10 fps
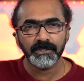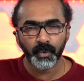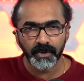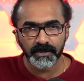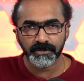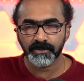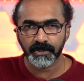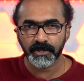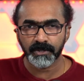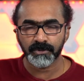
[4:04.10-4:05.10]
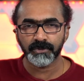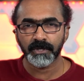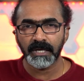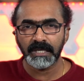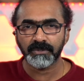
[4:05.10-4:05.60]
26 years.
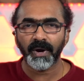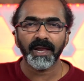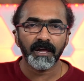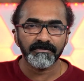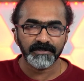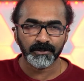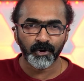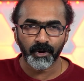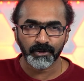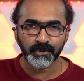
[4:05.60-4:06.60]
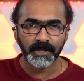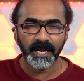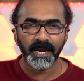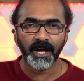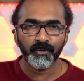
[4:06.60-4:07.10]
So I love technology.
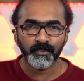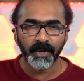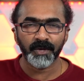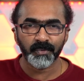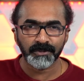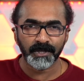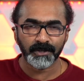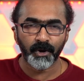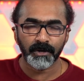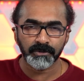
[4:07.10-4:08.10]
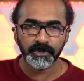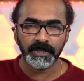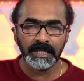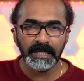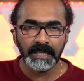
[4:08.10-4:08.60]
I love playing with
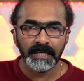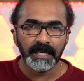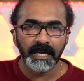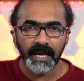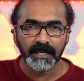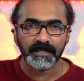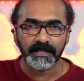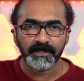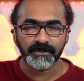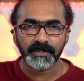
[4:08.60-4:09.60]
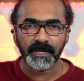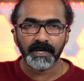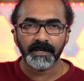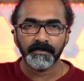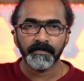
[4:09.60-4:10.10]
technology. And there's
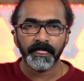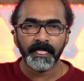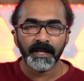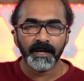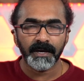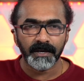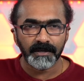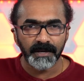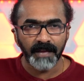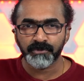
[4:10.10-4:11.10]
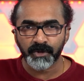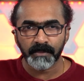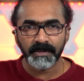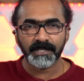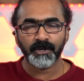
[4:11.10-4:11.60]
live
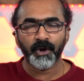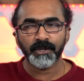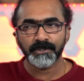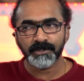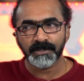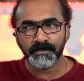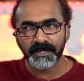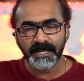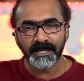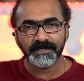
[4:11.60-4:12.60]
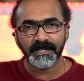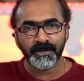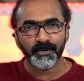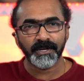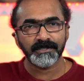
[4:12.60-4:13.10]
streaming technology is something that
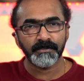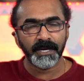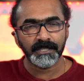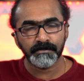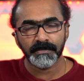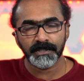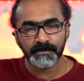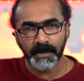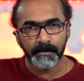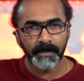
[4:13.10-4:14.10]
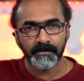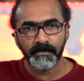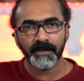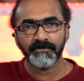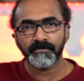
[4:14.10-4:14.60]
it's my
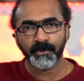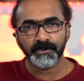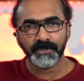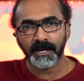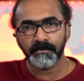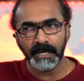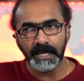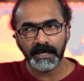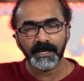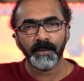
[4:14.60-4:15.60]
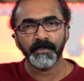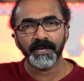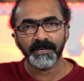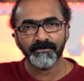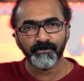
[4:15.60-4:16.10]
pet peeve, because I've been
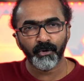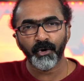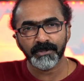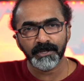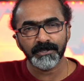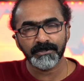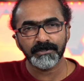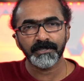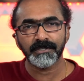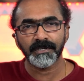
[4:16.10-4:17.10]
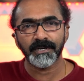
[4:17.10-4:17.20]
following this